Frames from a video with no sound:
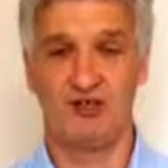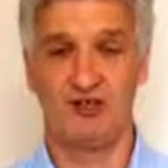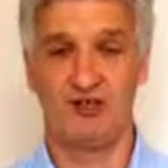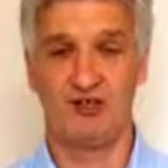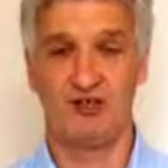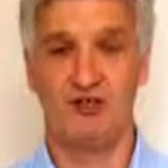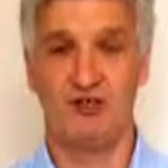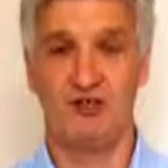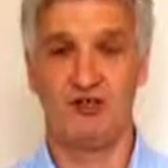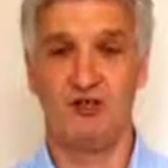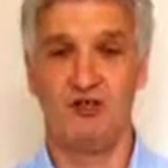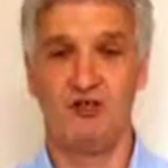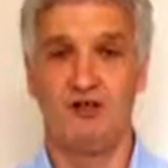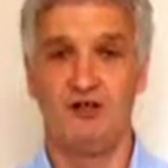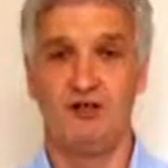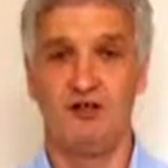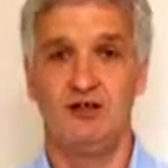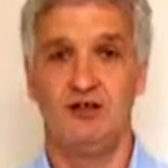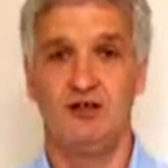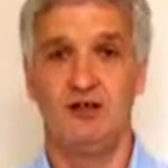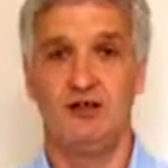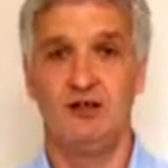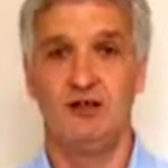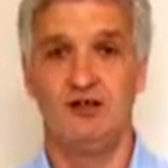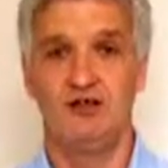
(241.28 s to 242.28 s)
particularly
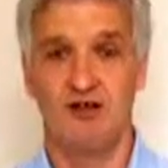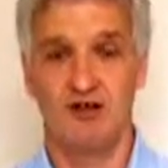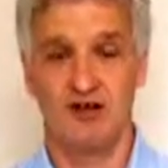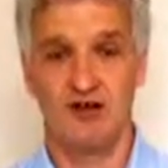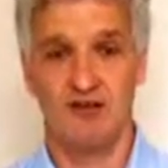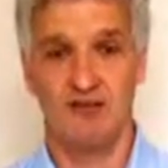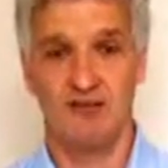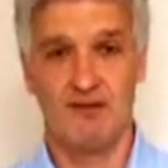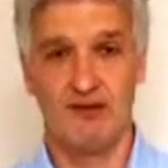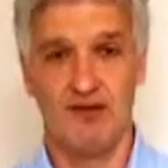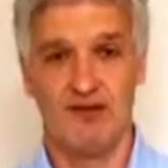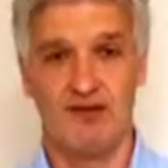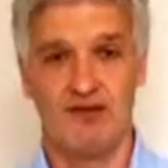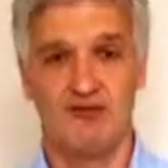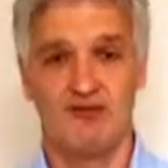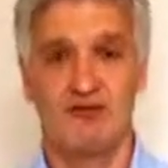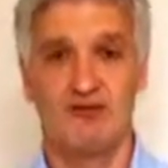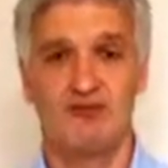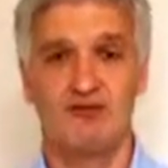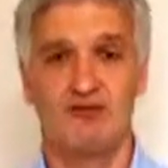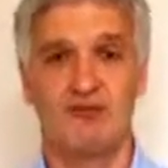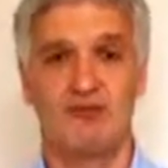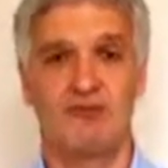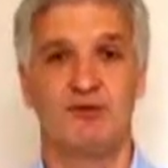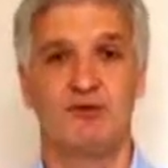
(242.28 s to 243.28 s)

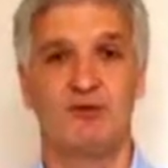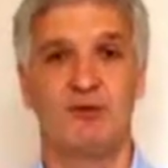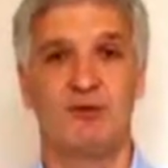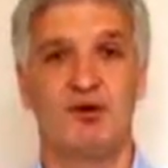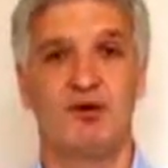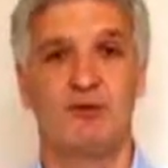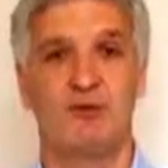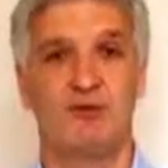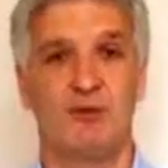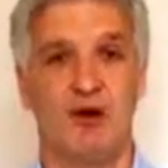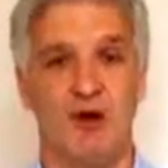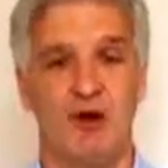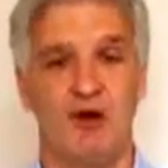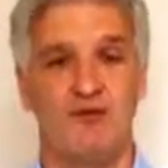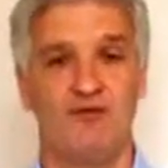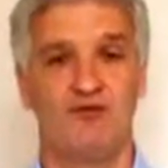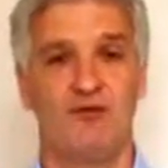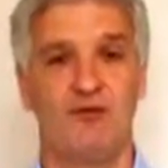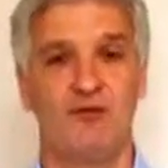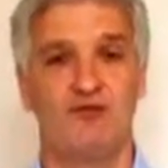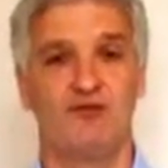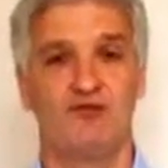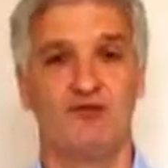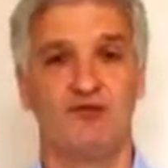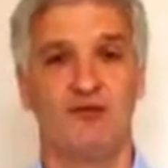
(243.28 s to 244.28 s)
recommend something called
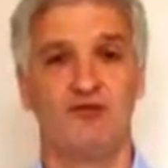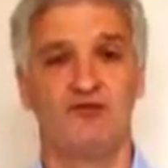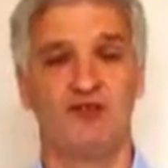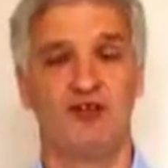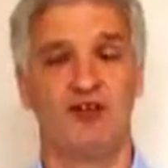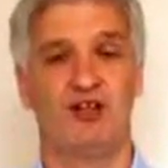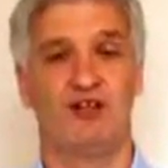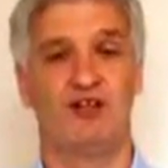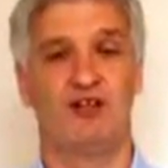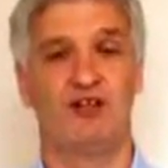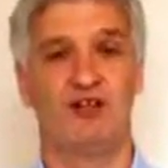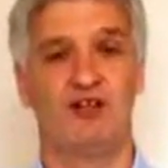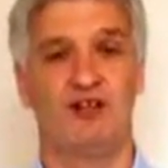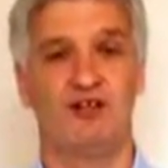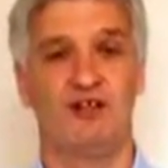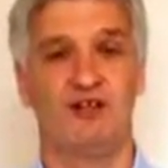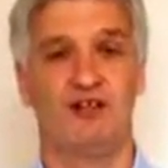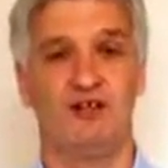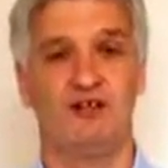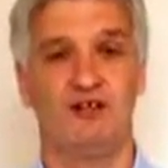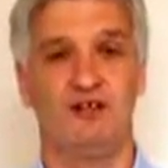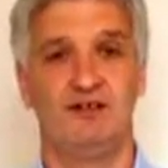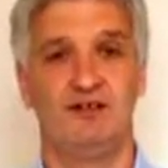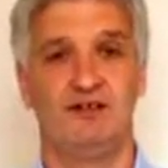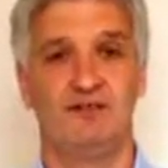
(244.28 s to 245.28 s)
Biofreeze, which we sell in our
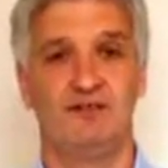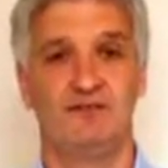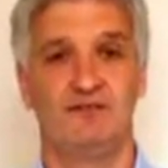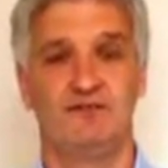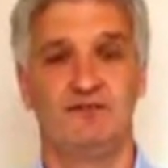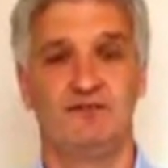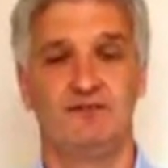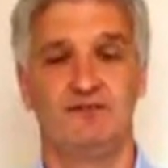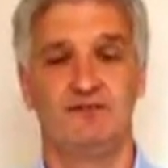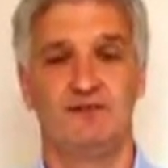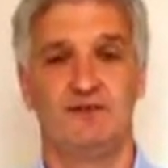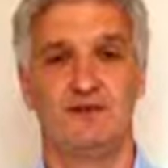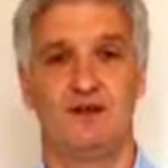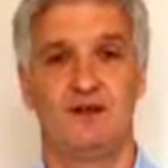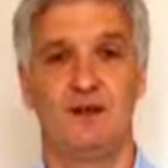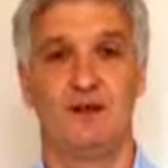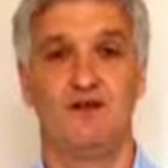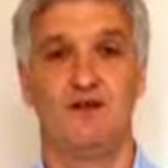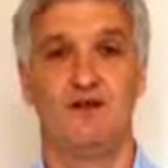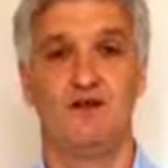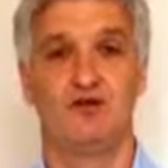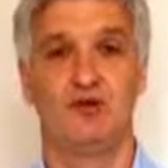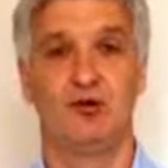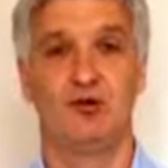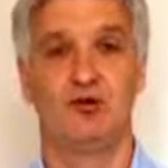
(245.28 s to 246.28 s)
clinic.
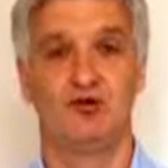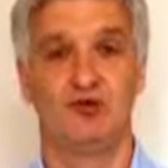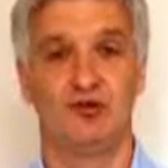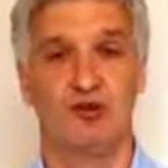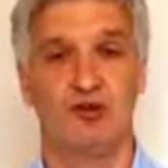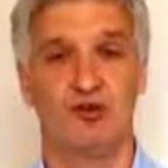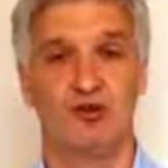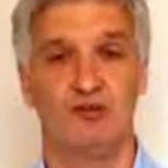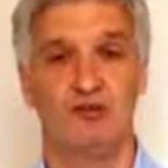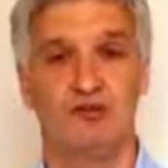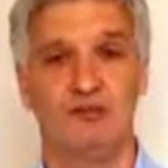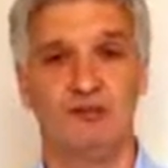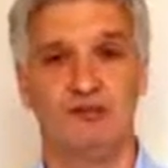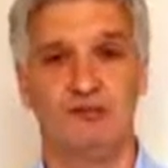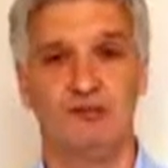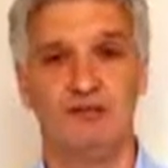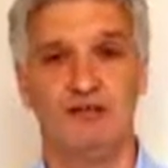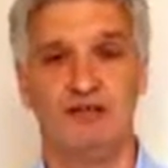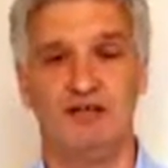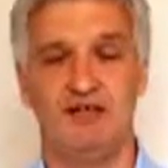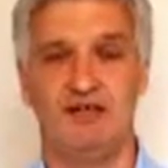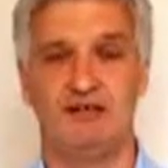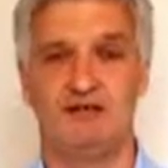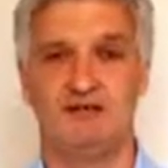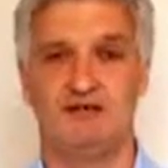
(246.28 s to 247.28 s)
There's also
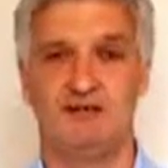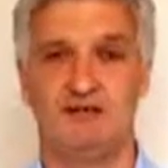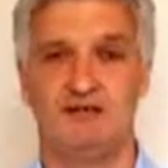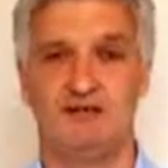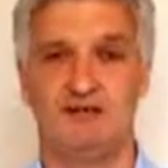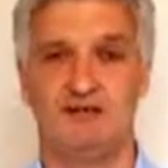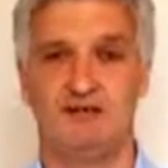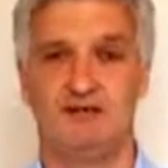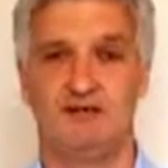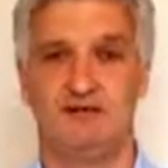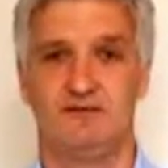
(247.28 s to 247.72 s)
deep heat.